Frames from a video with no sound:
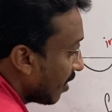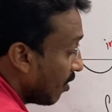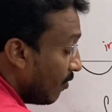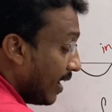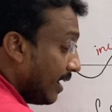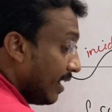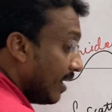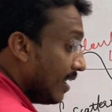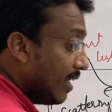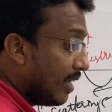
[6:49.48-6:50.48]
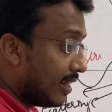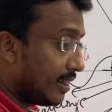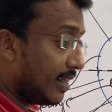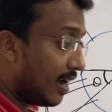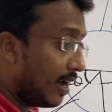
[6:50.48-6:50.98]
When
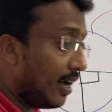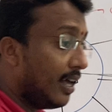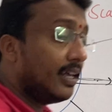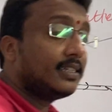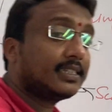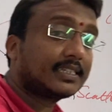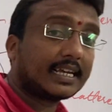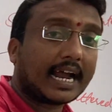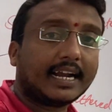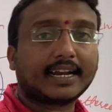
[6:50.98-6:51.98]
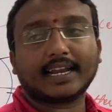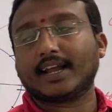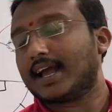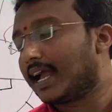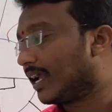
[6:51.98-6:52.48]
the scattering
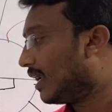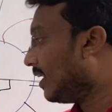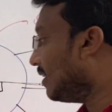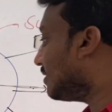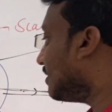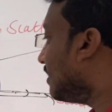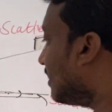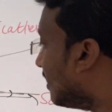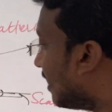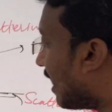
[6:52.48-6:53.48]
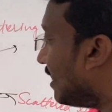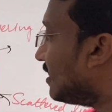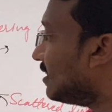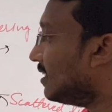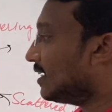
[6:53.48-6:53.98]
angle is
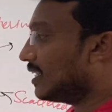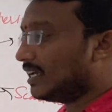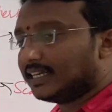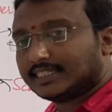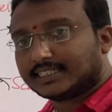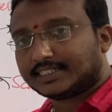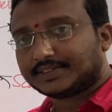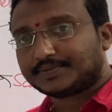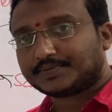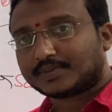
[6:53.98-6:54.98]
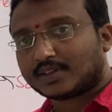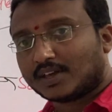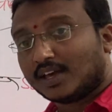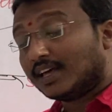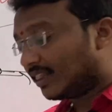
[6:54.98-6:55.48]
90 degrees.
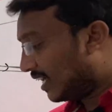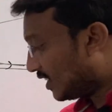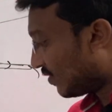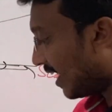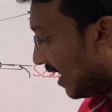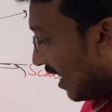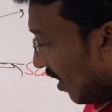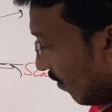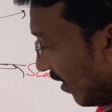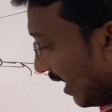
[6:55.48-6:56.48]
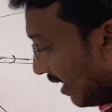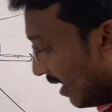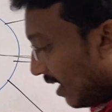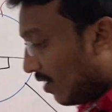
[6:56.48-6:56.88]
That's why when